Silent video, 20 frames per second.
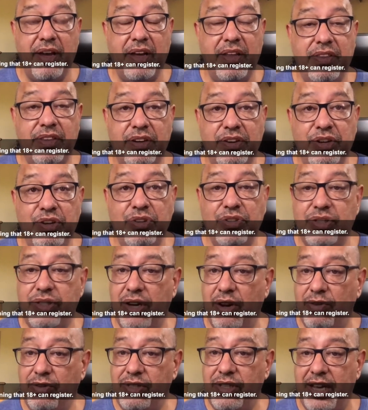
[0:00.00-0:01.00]
news
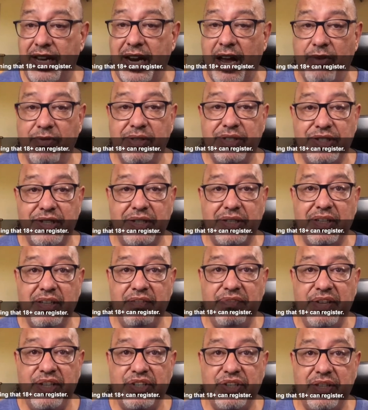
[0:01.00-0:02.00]
notes, and I will certainly
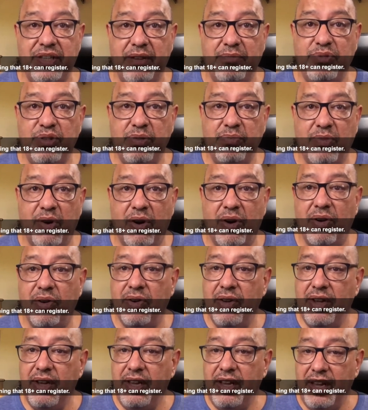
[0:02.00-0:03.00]
feature them tomorrow
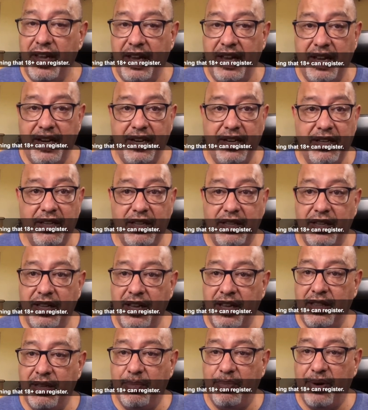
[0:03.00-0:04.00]
in
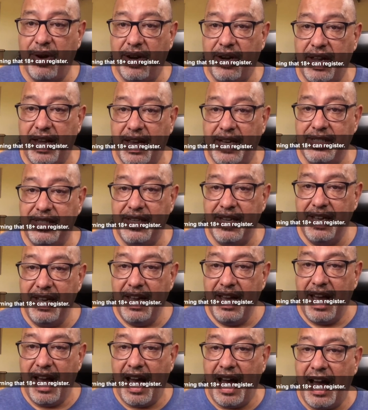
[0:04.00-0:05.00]
the broadcast.
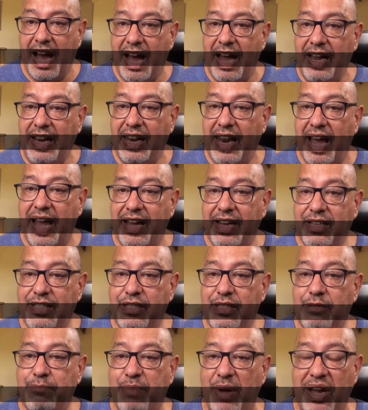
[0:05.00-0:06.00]
I like
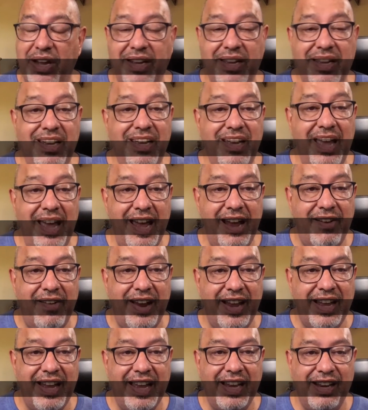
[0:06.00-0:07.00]
Spunky
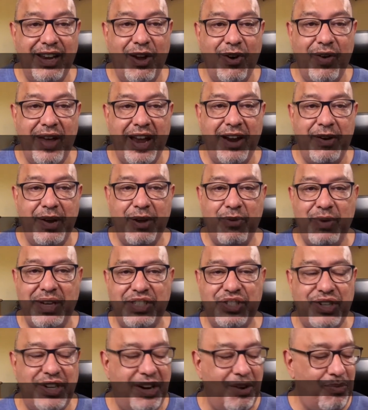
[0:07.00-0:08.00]
Eric. Hello, Eric
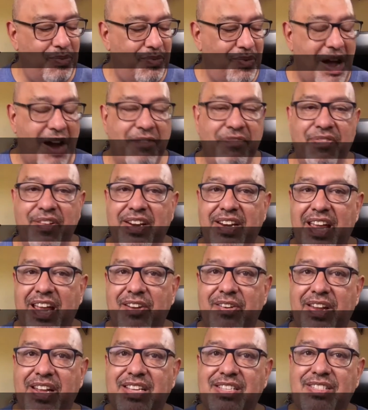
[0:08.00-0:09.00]
Wichner. Our friend
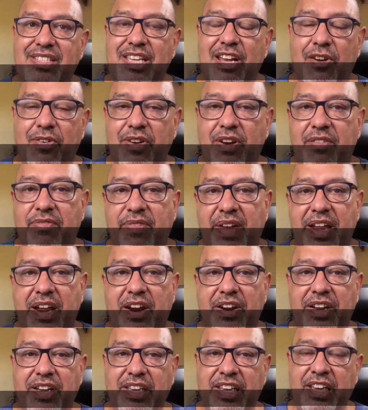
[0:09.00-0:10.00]
Eric is the owner of
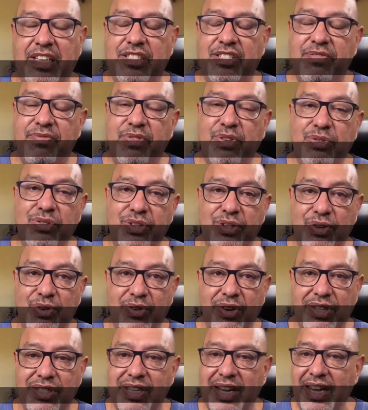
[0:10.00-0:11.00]
Vallarta Eats Food
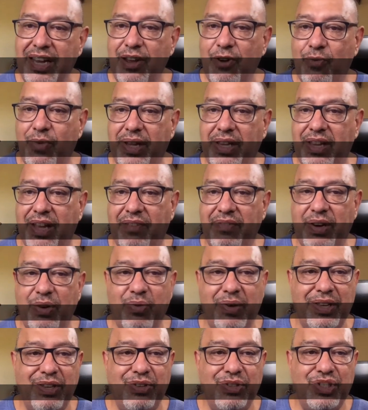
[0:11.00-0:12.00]
Tours. We love it
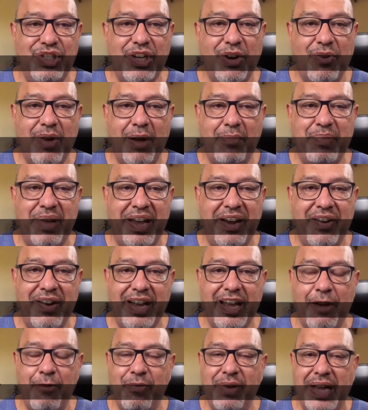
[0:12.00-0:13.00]
when you show up,
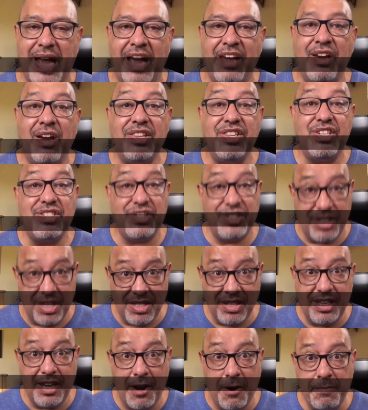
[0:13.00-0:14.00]
Eric, and I
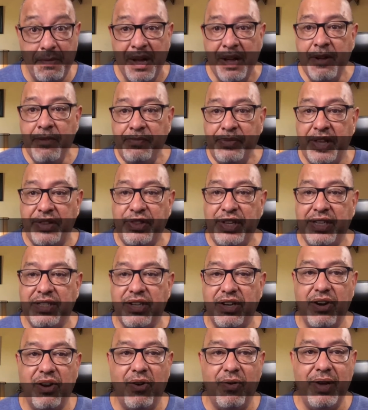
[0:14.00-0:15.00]
certainly hope that things
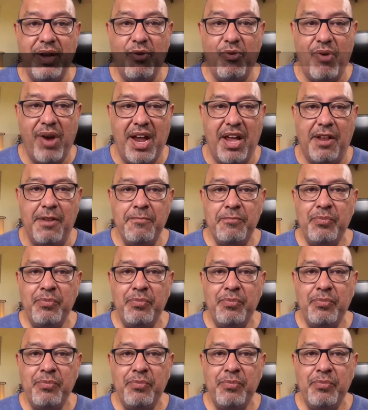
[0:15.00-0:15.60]
are going well